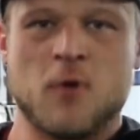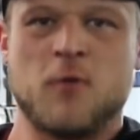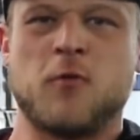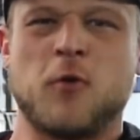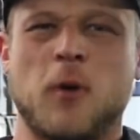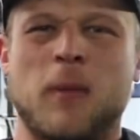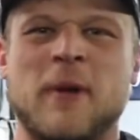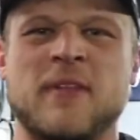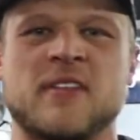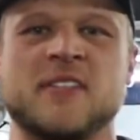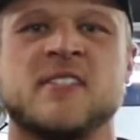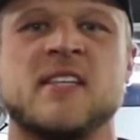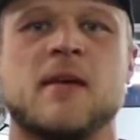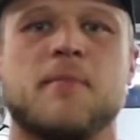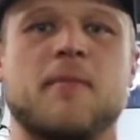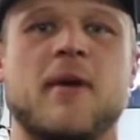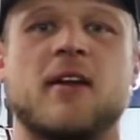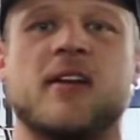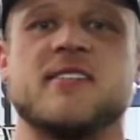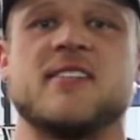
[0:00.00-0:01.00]
for about the
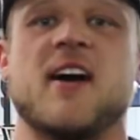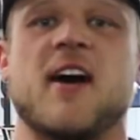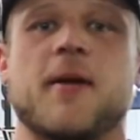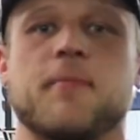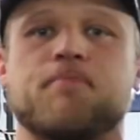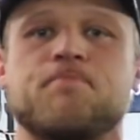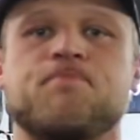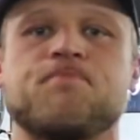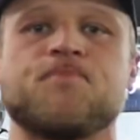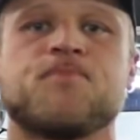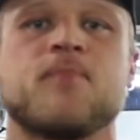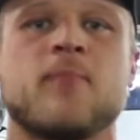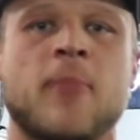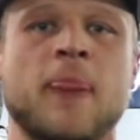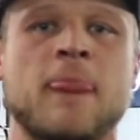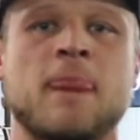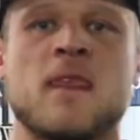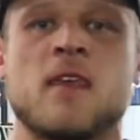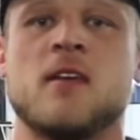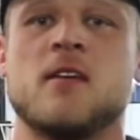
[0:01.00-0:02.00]
same amount of time.
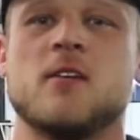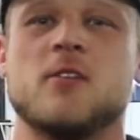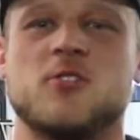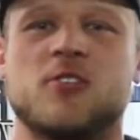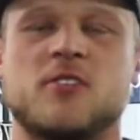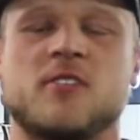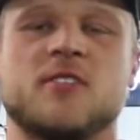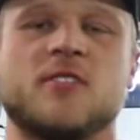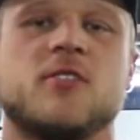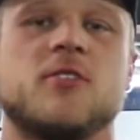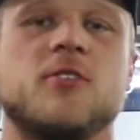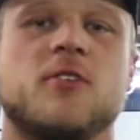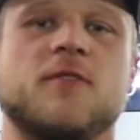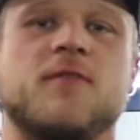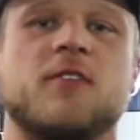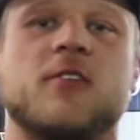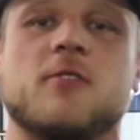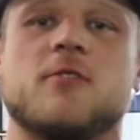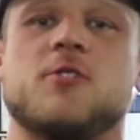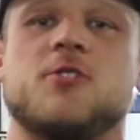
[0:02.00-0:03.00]
Just until you
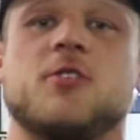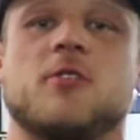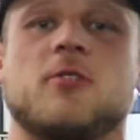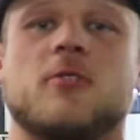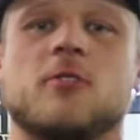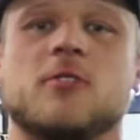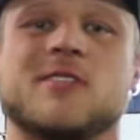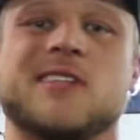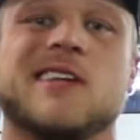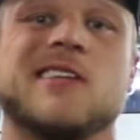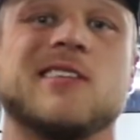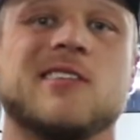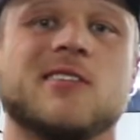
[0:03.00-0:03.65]
feel the shoulders get